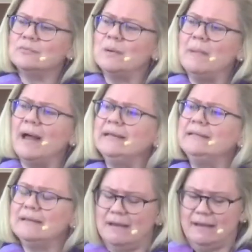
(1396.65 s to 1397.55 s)

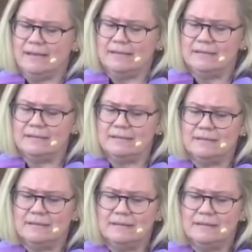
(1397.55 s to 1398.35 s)
remind us